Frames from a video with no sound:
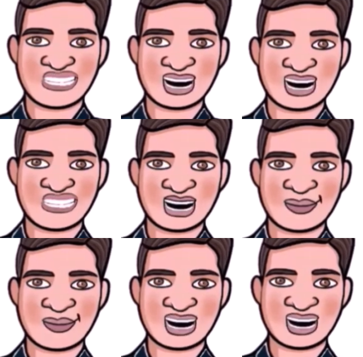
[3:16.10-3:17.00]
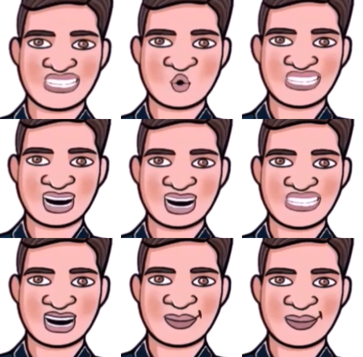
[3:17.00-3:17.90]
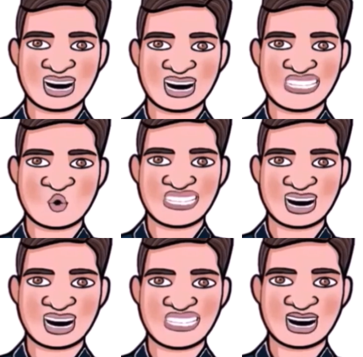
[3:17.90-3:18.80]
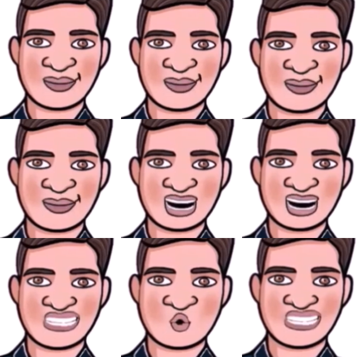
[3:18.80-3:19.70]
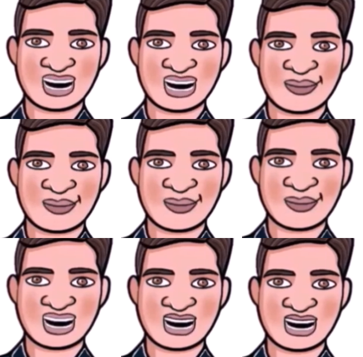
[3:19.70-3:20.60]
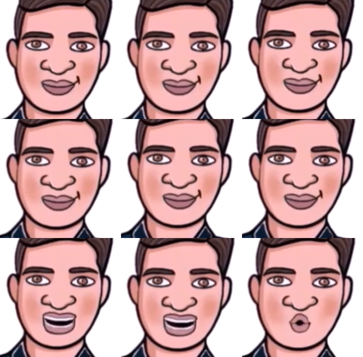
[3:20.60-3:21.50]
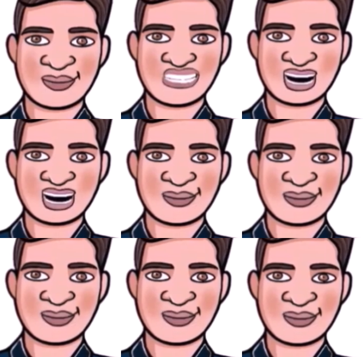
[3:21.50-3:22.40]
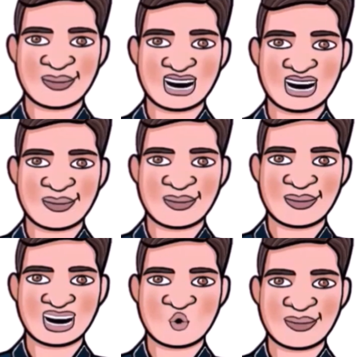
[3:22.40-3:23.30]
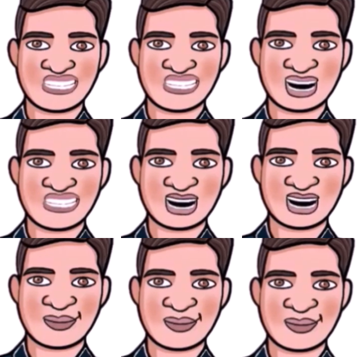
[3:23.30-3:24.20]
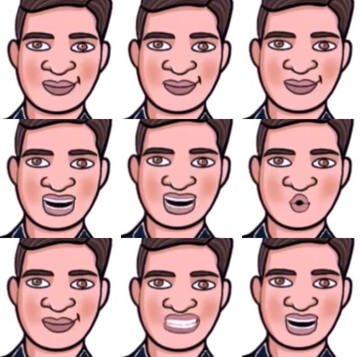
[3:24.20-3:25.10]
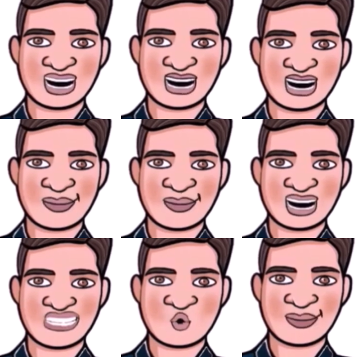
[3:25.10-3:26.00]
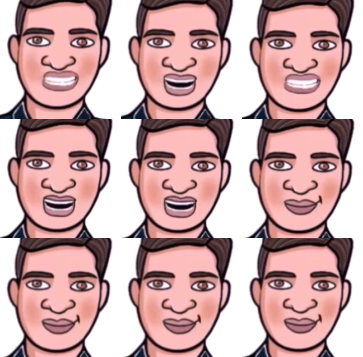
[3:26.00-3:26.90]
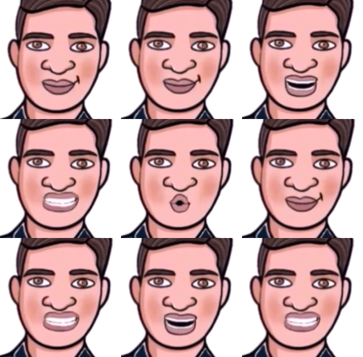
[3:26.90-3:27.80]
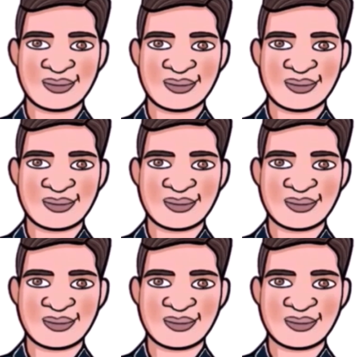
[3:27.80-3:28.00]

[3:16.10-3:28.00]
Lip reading: gentle. To remember or to recollect versus forget. Ugdas or yad. To forget is nothing but visar. Visar padab.